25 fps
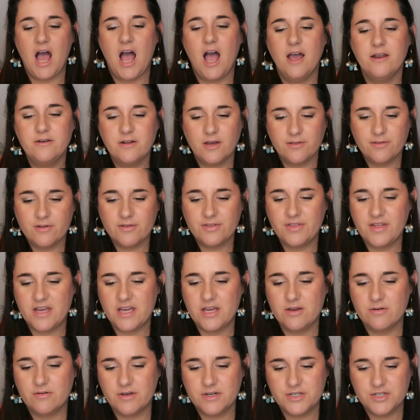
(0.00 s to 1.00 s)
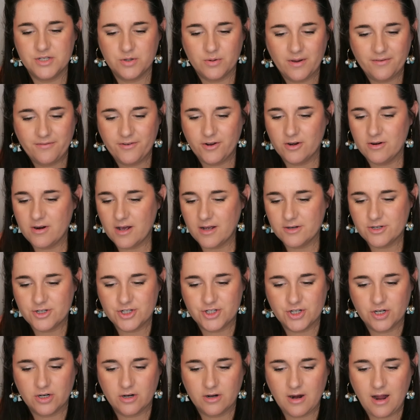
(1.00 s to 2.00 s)
Another thing you can do, if you're not
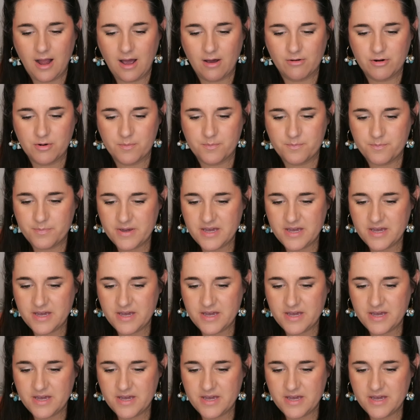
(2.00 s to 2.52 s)
sure how to